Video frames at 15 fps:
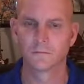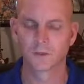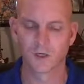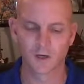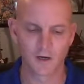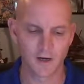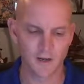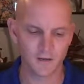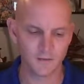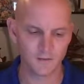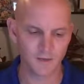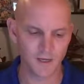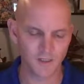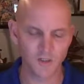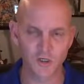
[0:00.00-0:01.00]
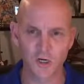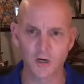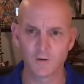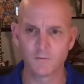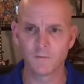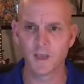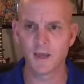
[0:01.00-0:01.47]
All right. Thanks,
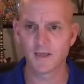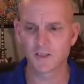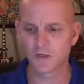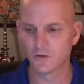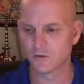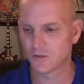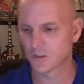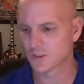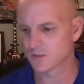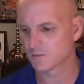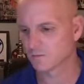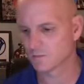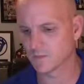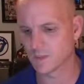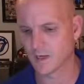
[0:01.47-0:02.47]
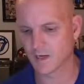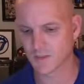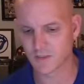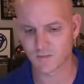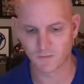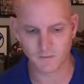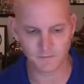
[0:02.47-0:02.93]
Joe. Yeah. So just kind
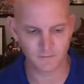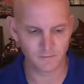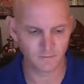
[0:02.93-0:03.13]
of